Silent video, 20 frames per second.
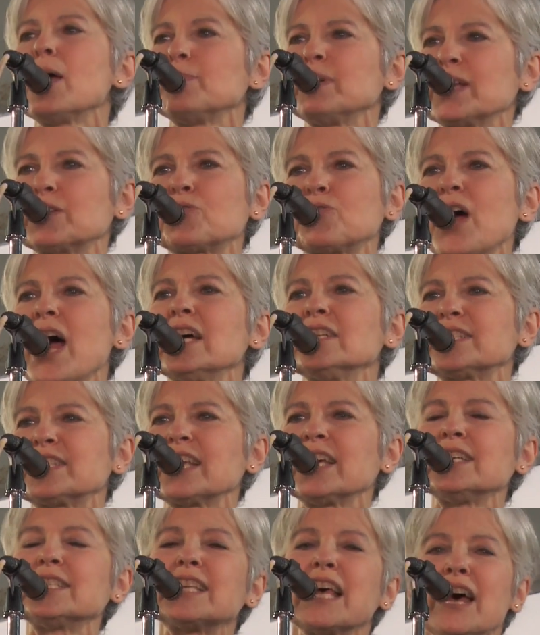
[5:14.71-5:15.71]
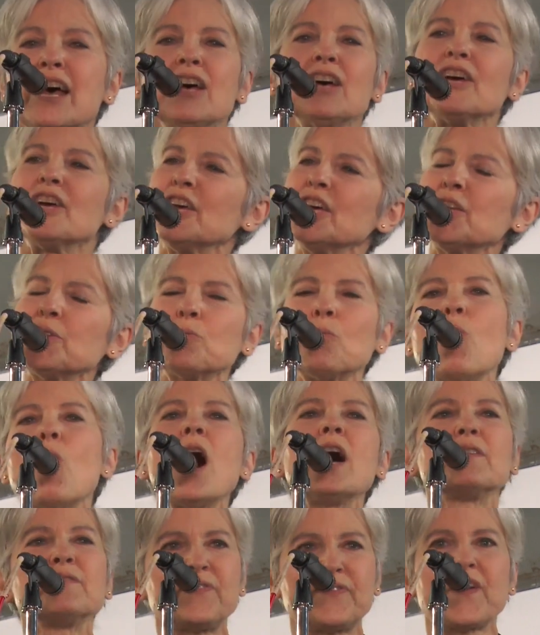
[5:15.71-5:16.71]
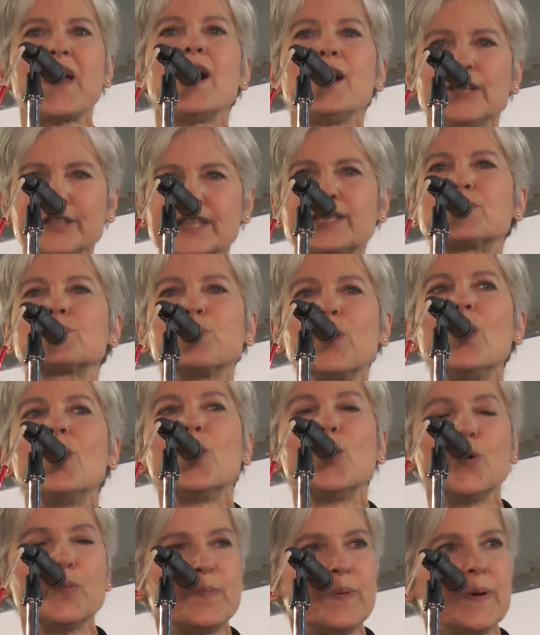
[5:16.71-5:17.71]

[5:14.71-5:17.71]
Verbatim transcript: climate crisis in one fell swoop.